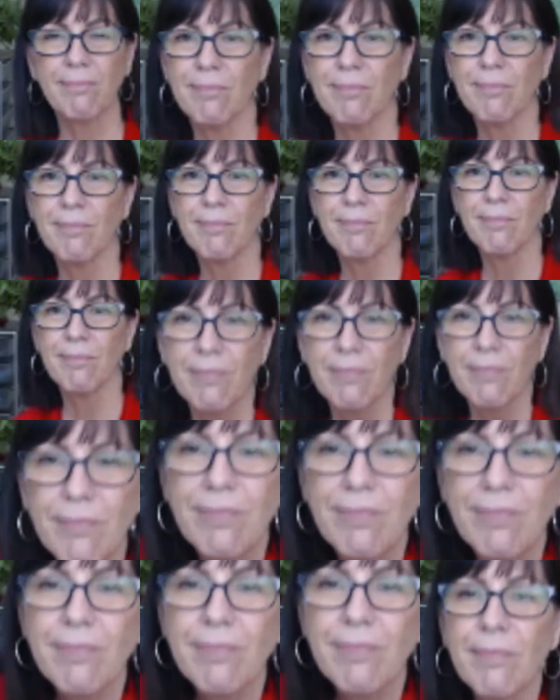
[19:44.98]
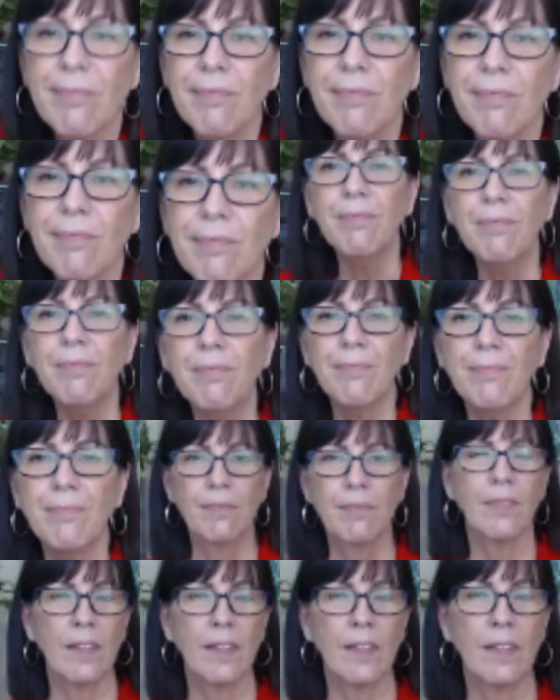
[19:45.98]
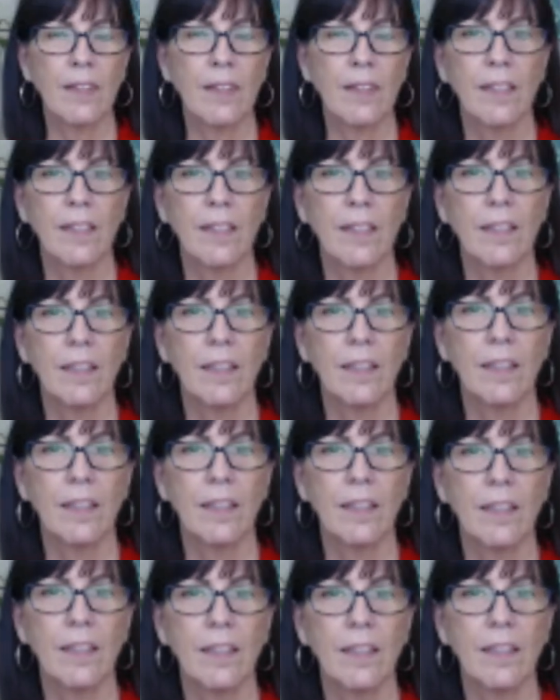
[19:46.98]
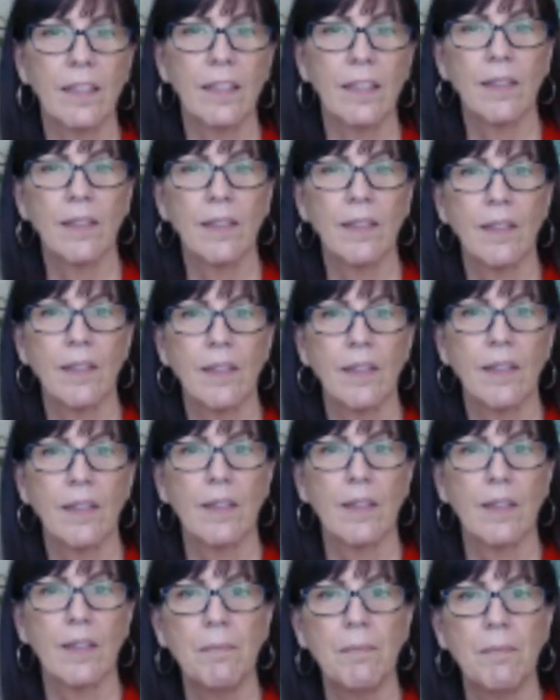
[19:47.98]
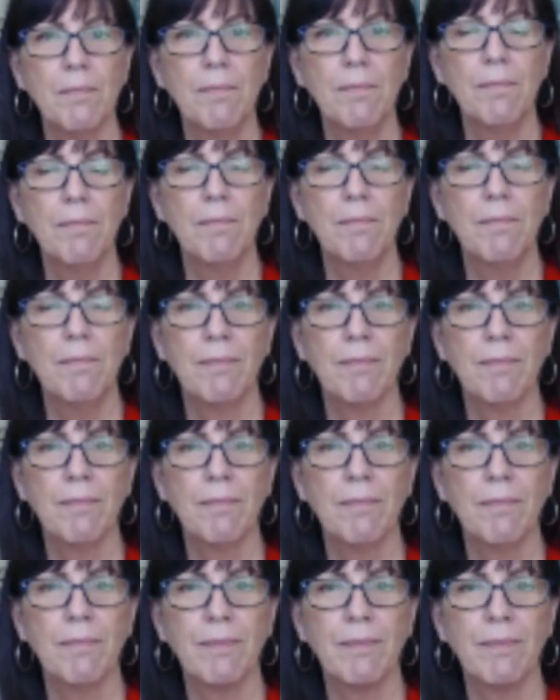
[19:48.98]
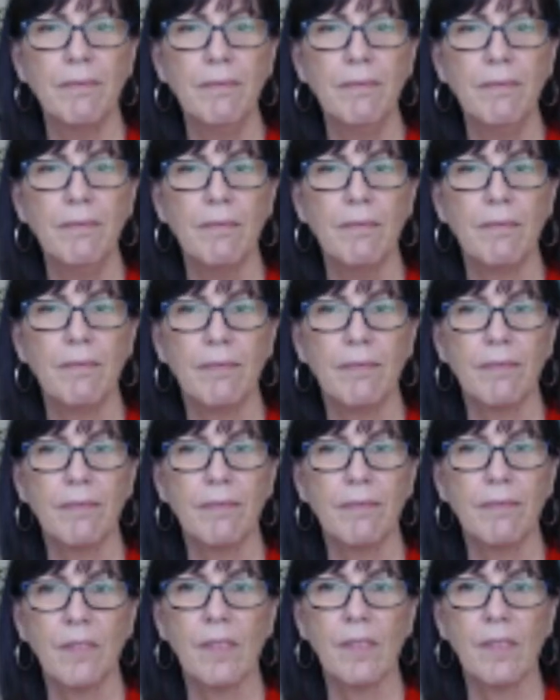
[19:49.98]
(not speaking)